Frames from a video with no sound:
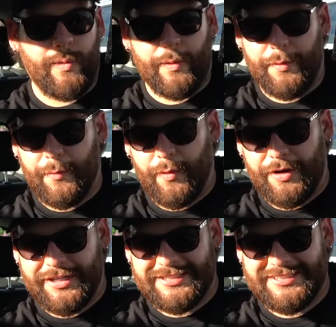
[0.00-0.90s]
it
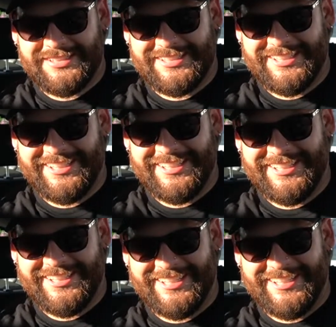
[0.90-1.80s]
works.
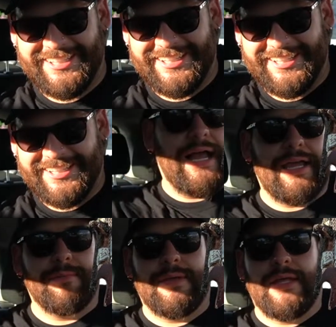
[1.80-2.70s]
I
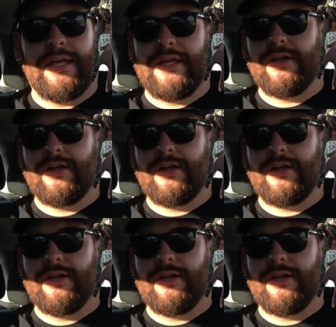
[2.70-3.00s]
am in